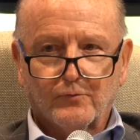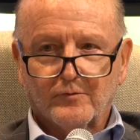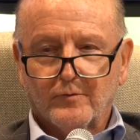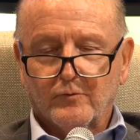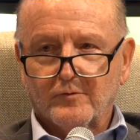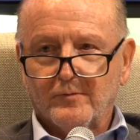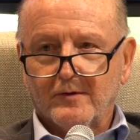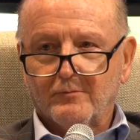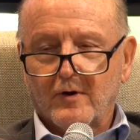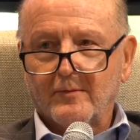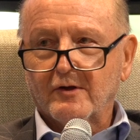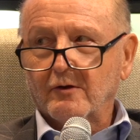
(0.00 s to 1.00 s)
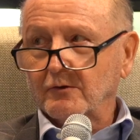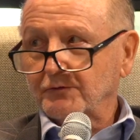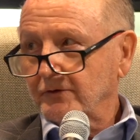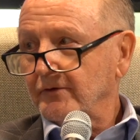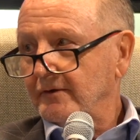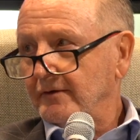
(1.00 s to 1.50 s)
would be probably
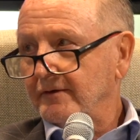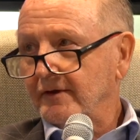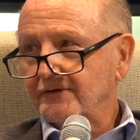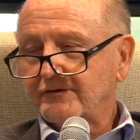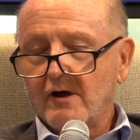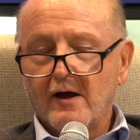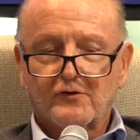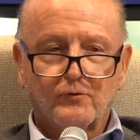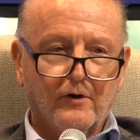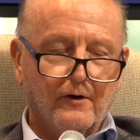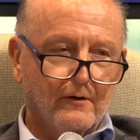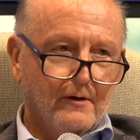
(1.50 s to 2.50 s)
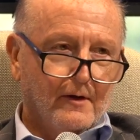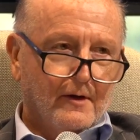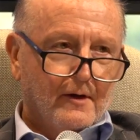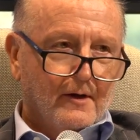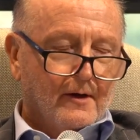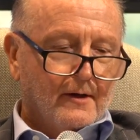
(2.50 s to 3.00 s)
closer than Scott's. Where,
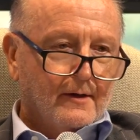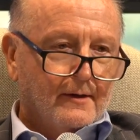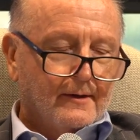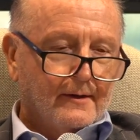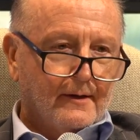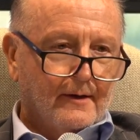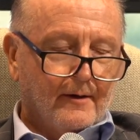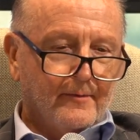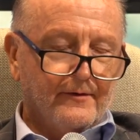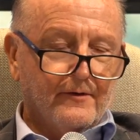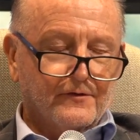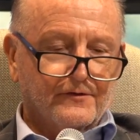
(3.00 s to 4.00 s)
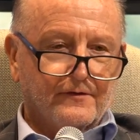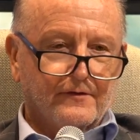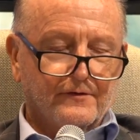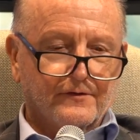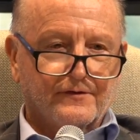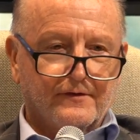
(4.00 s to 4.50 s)
I mean,
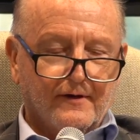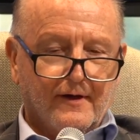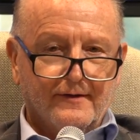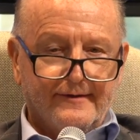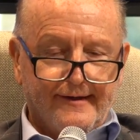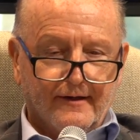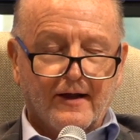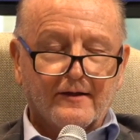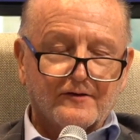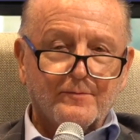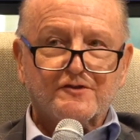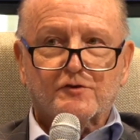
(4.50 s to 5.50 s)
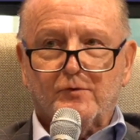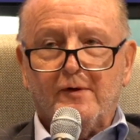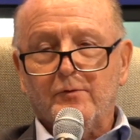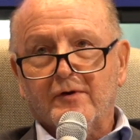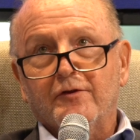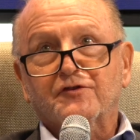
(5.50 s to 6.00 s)
there's a dealer as much as
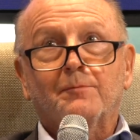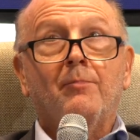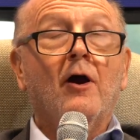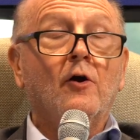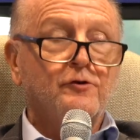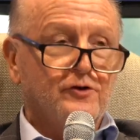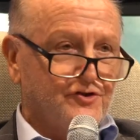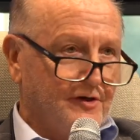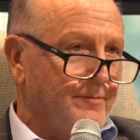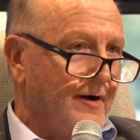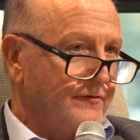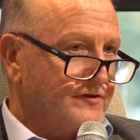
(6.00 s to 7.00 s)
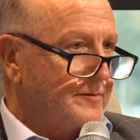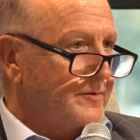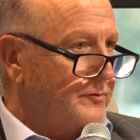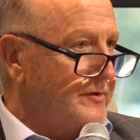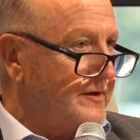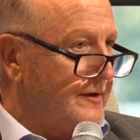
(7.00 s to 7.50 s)
there's a partnership obviously
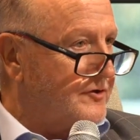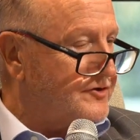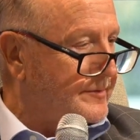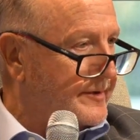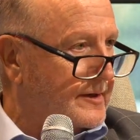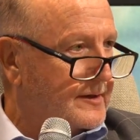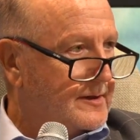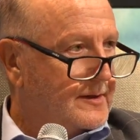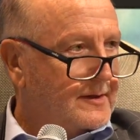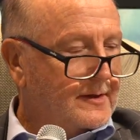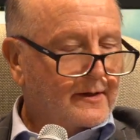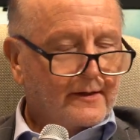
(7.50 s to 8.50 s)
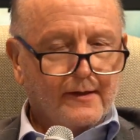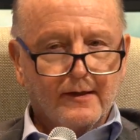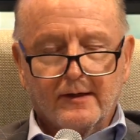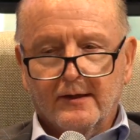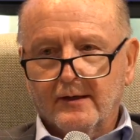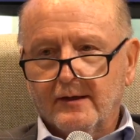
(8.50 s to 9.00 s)
between a dealership and
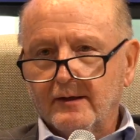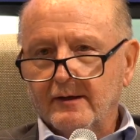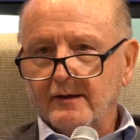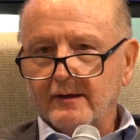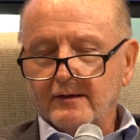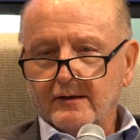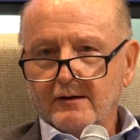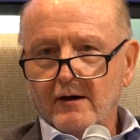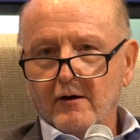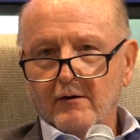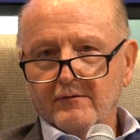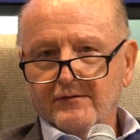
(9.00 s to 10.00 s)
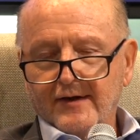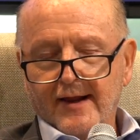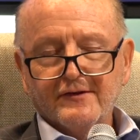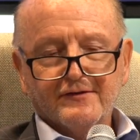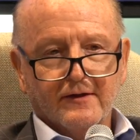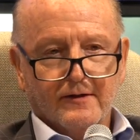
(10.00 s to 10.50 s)
a car
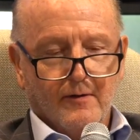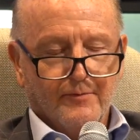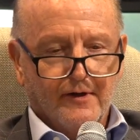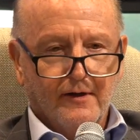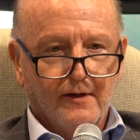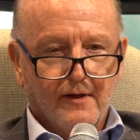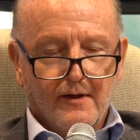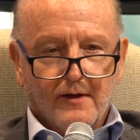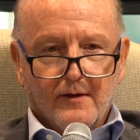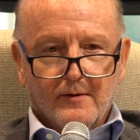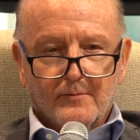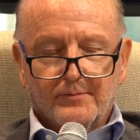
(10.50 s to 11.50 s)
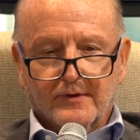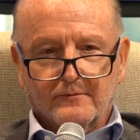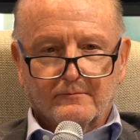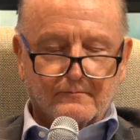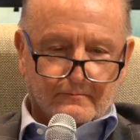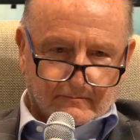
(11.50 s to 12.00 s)
financing company, but
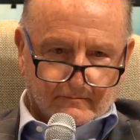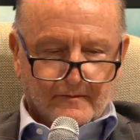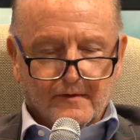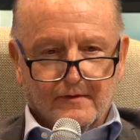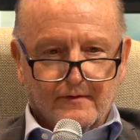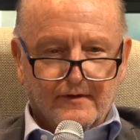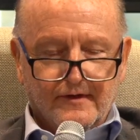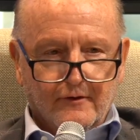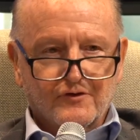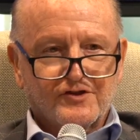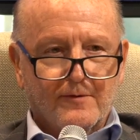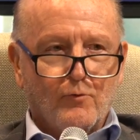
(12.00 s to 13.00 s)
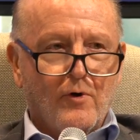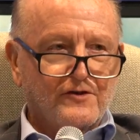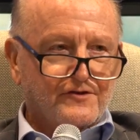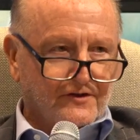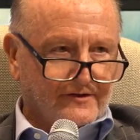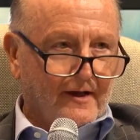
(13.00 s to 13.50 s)
the dealership
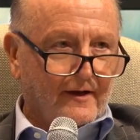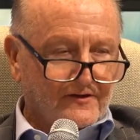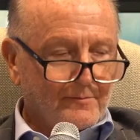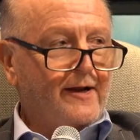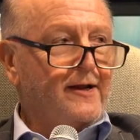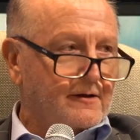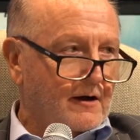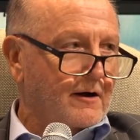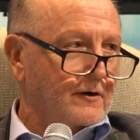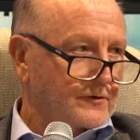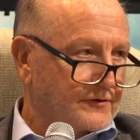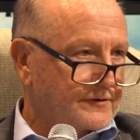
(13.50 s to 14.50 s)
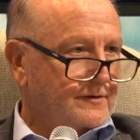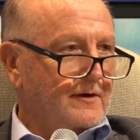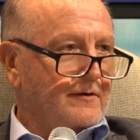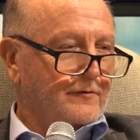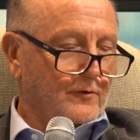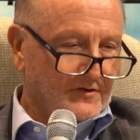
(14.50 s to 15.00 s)
wants to sell as many cars
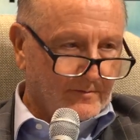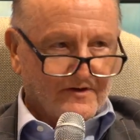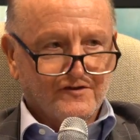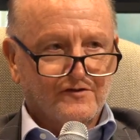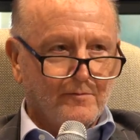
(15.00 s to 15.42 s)
for as much as